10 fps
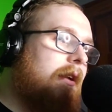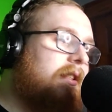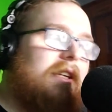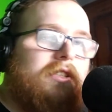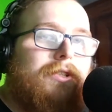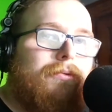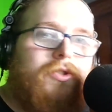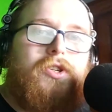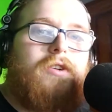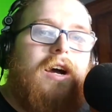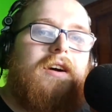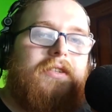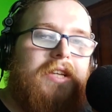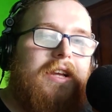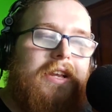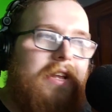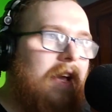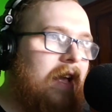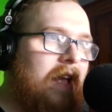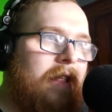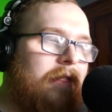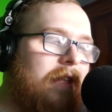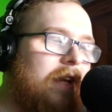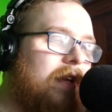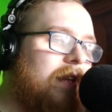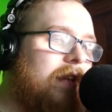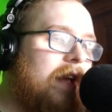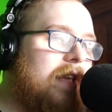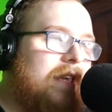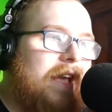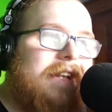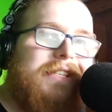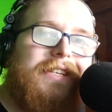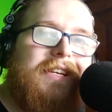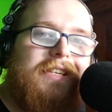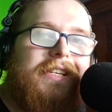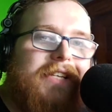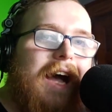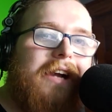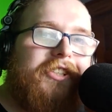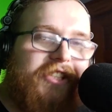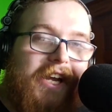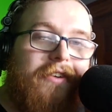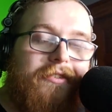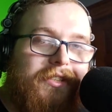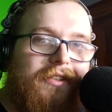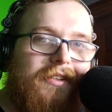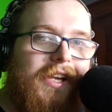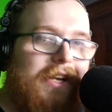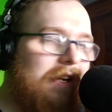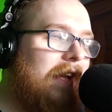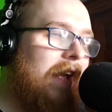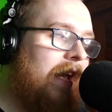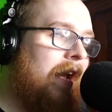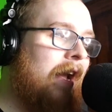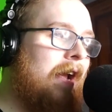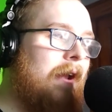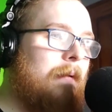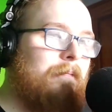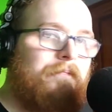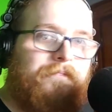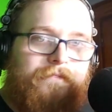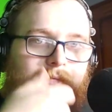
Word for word: said she was 2 out of 10 and then gets his entire channel deleted and